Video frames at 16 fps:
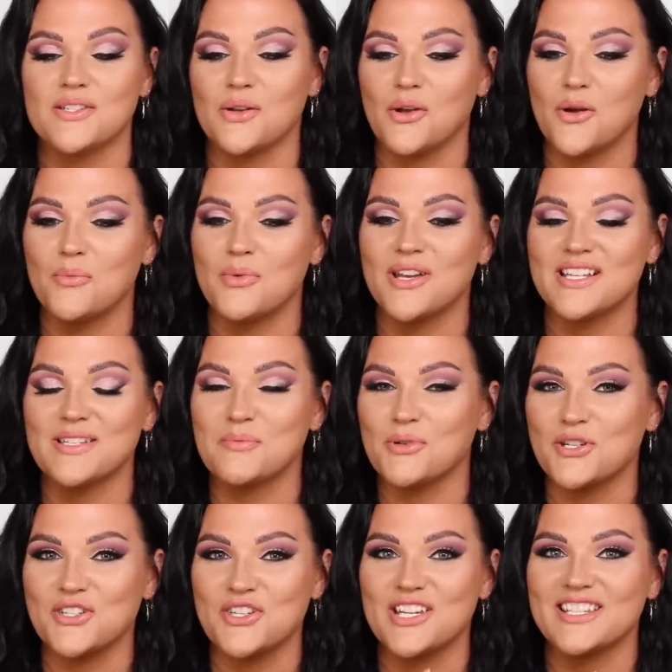So I hope you guys
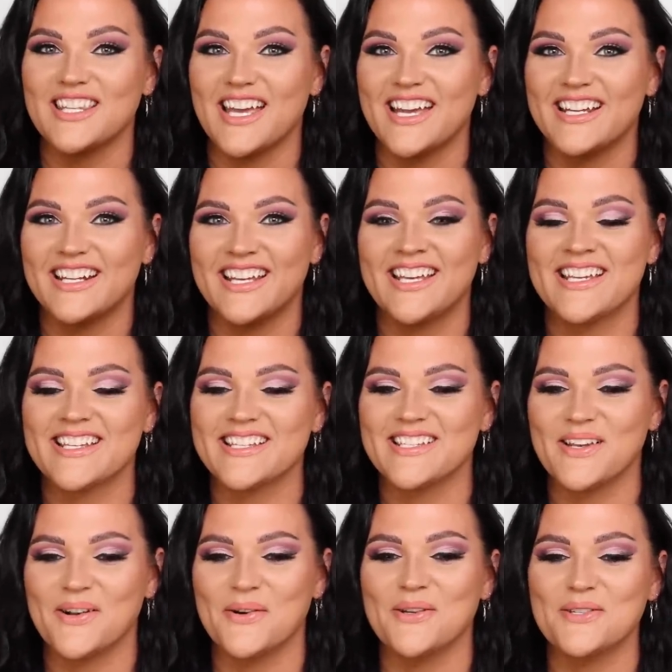appreciate that, because
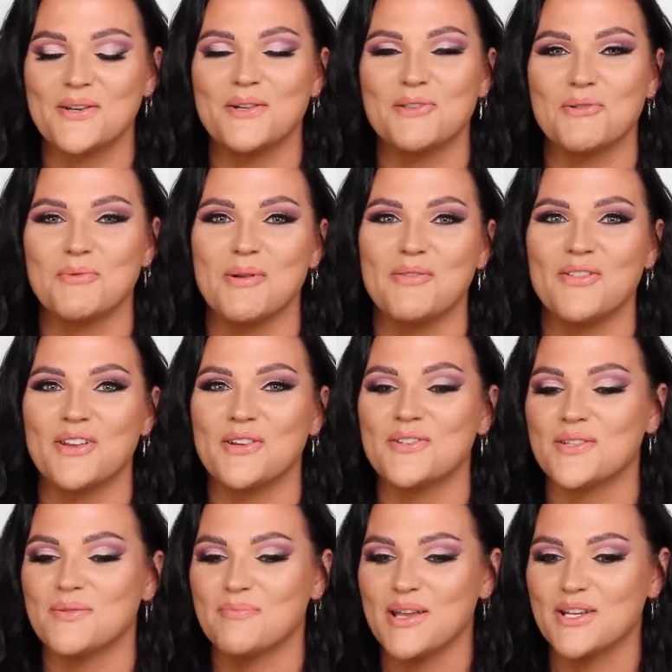I always go through my
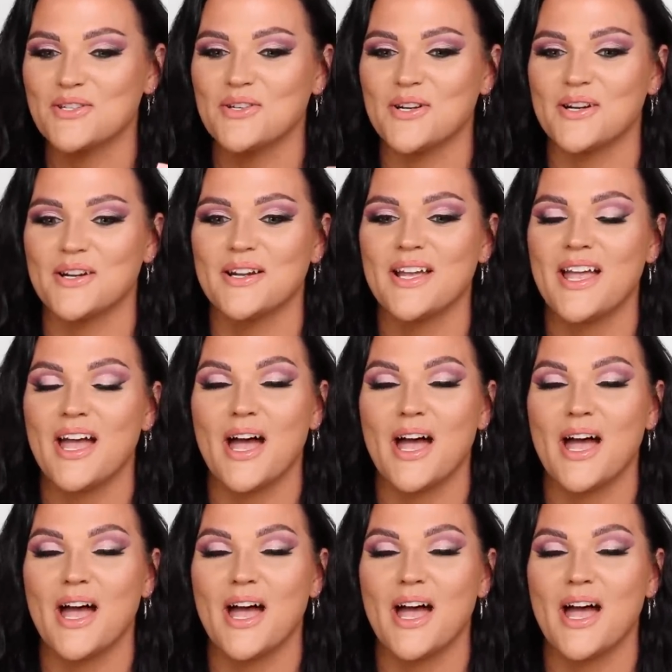videos and make sure